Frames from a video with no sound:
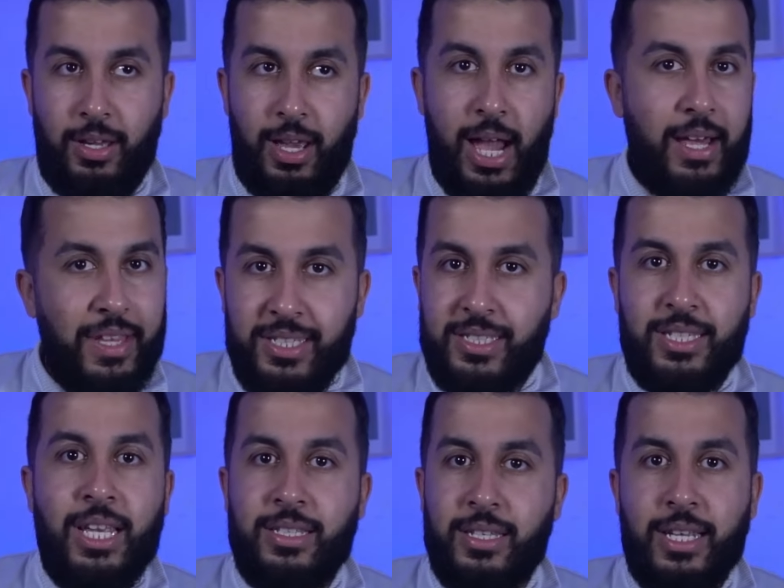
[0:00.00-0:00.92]
And this
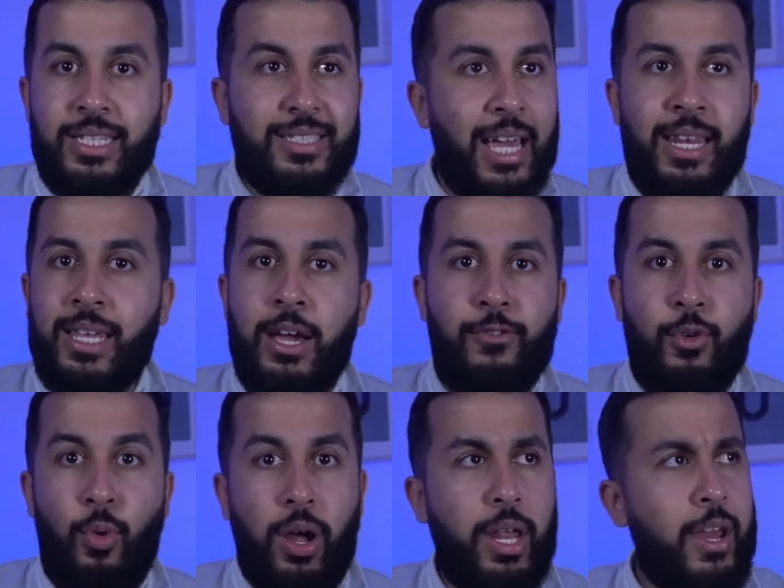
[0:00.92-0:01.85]
season, he's telling
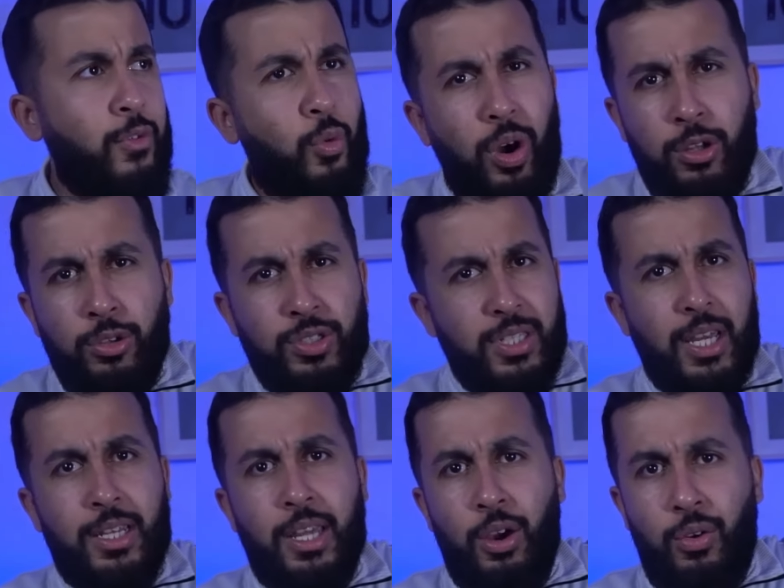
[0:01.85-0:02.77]
everyone who said,
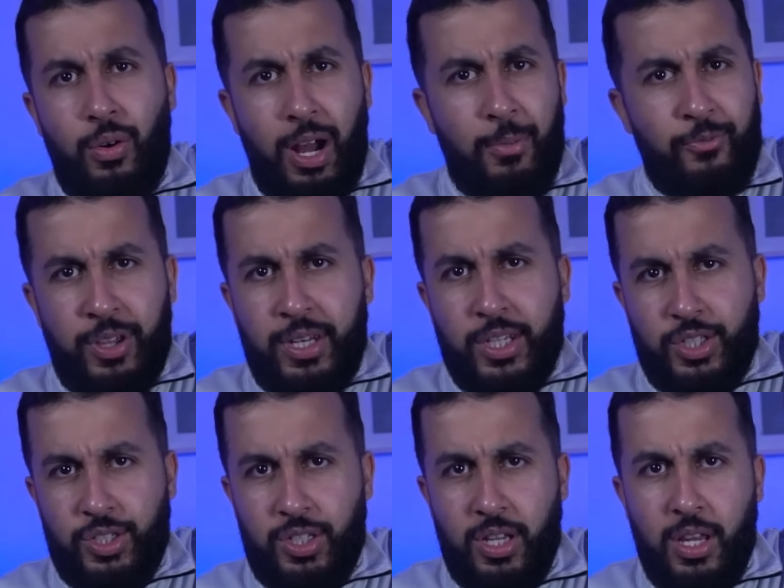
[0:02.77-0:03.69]
yo, I'm
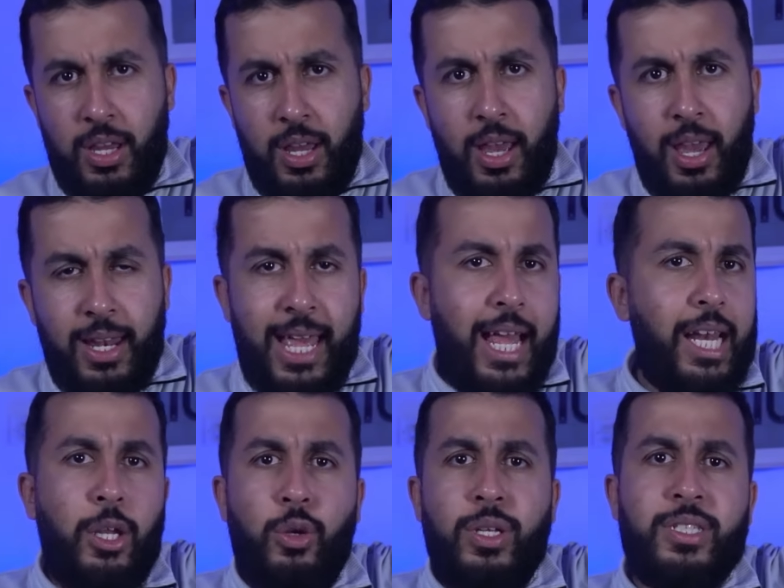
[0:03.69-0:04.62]
finished. Let
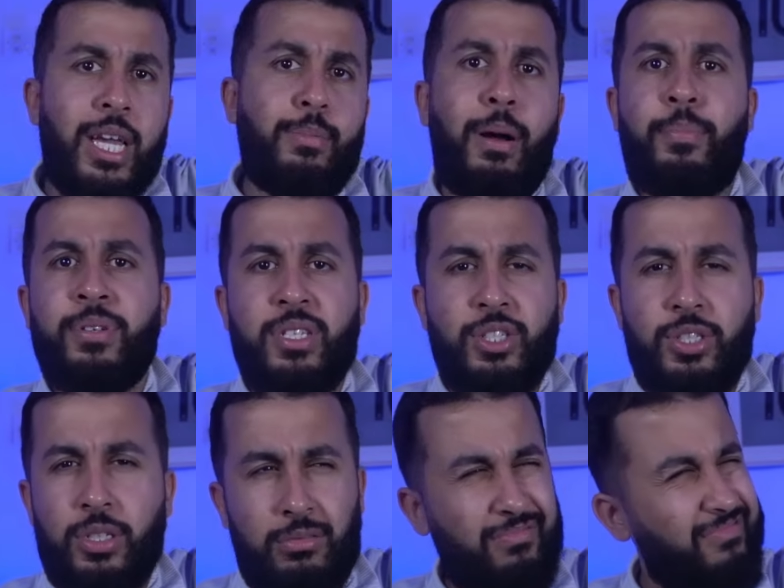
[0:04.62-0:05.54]
Luna take my
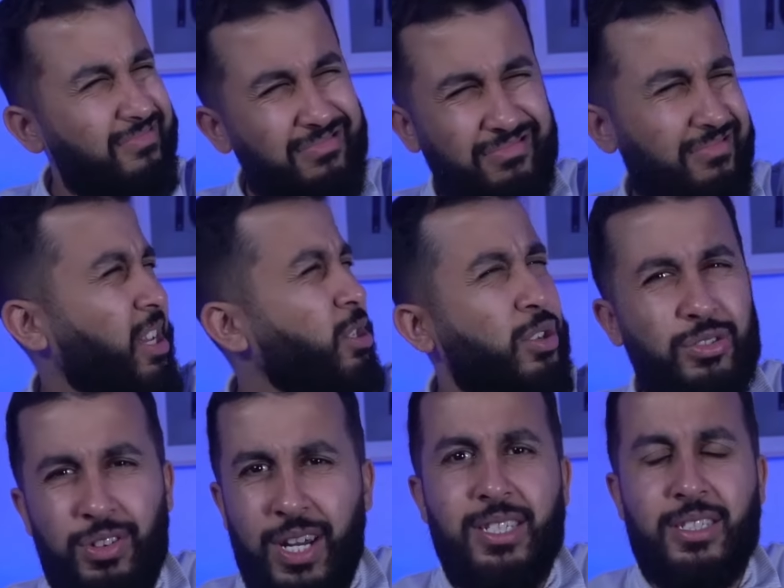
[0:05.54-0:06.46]
position. Are you
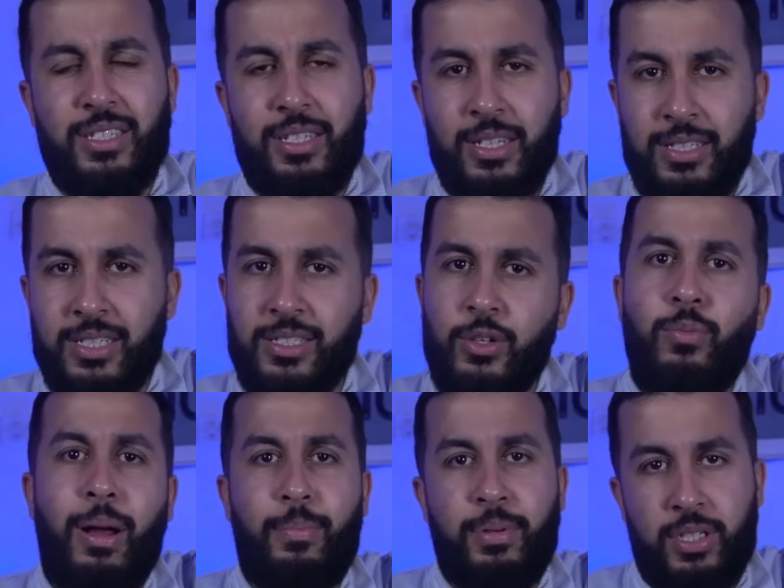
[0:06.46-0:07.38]
crazy? This is still
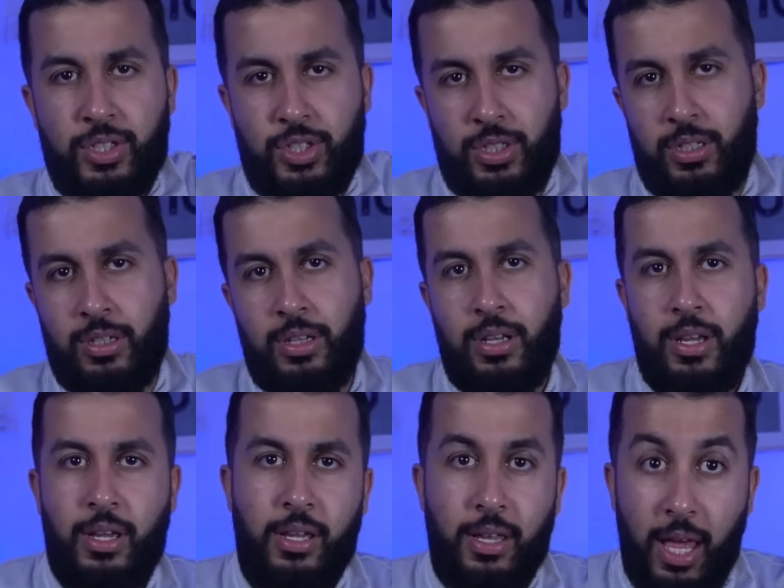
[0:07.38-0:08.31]
my position.
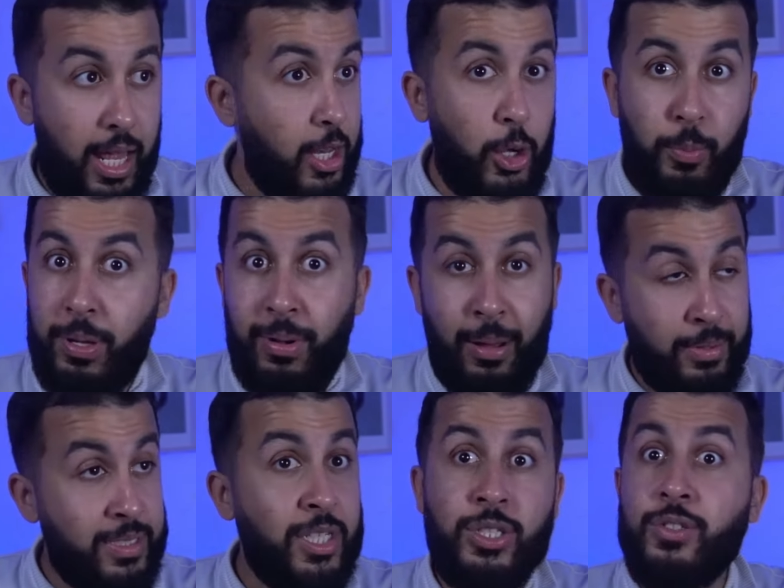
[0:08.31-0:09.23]
And it'll be my
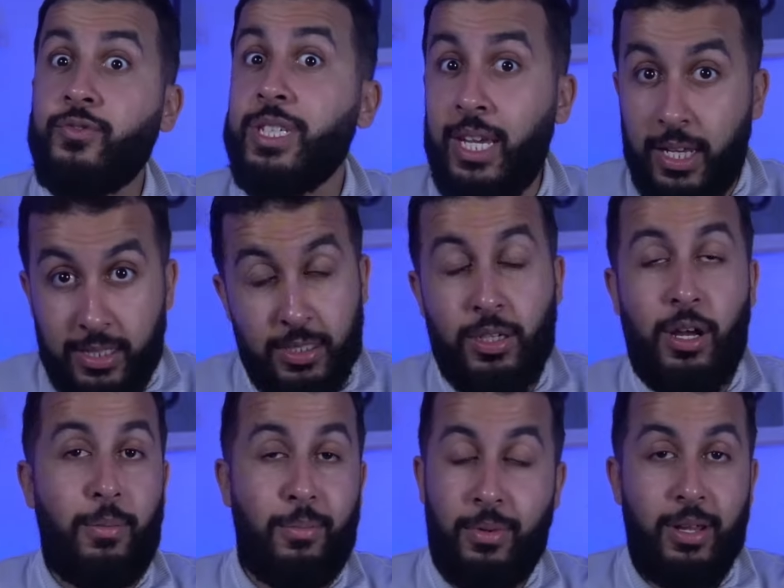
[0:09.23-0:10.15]
position for years to
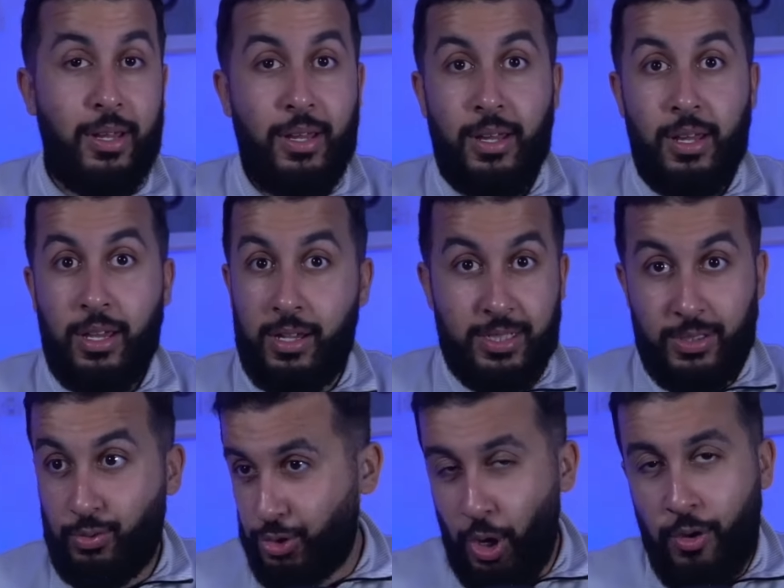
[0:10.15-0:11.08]
come. Because
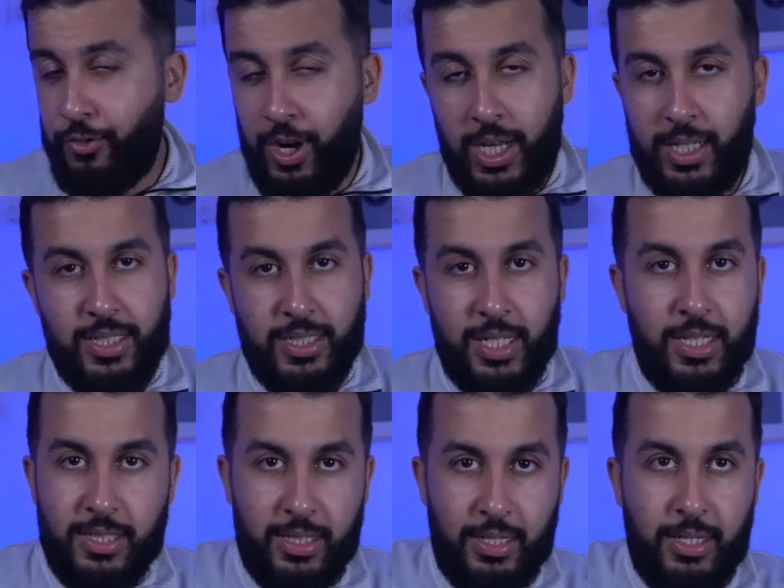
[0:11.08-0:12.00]
so far this
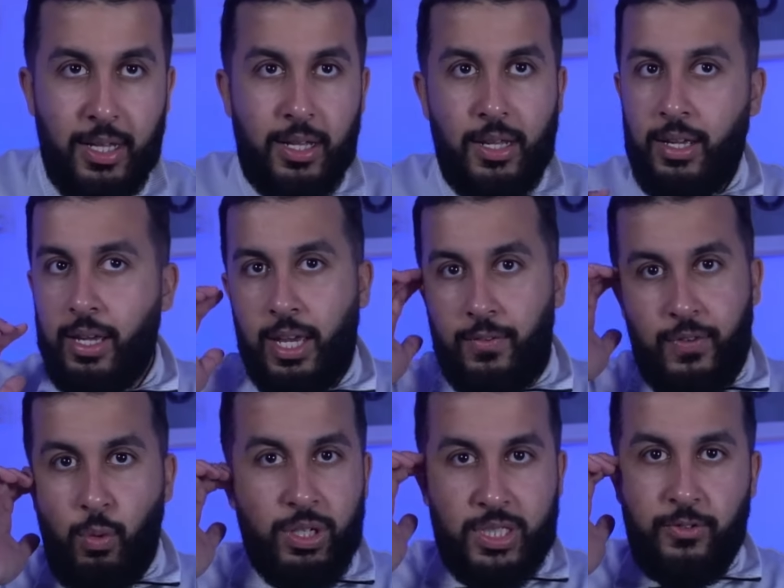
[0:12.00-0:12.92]
season, if it
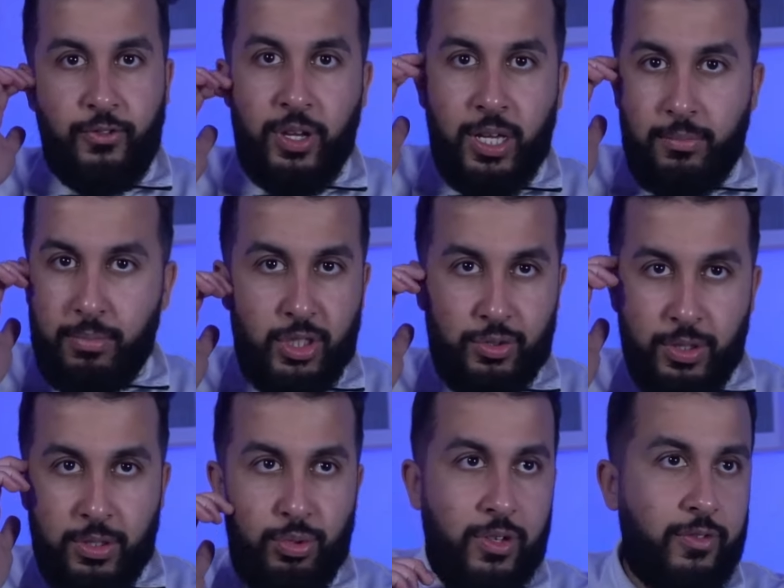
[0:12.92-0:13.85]
wasn't for him, Madrid
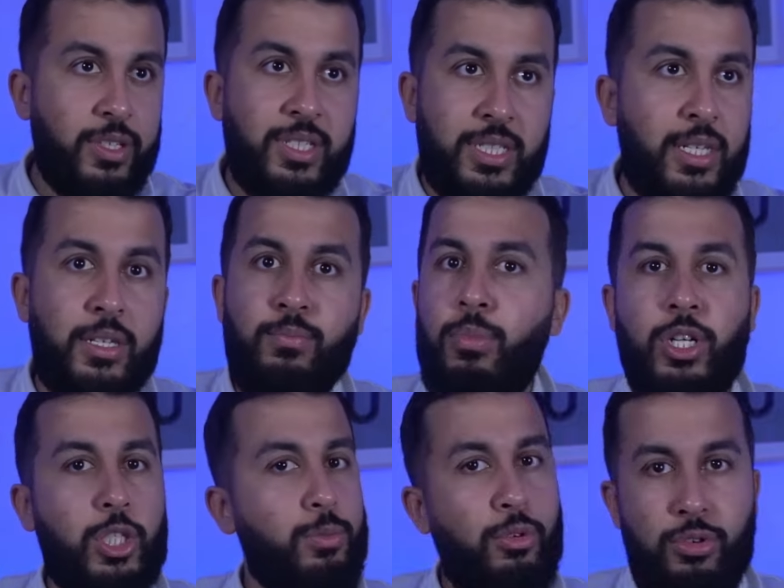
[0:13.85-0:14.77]
would have conceded
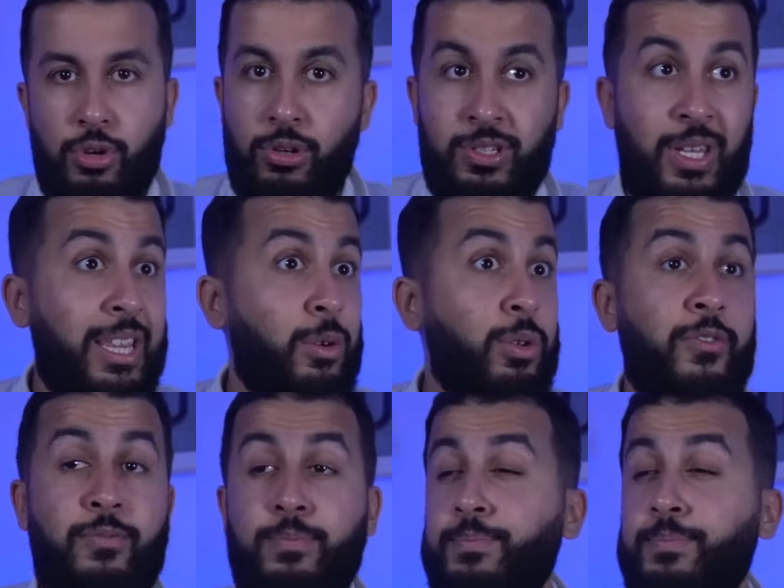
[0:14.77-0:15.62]
much more goals and they would have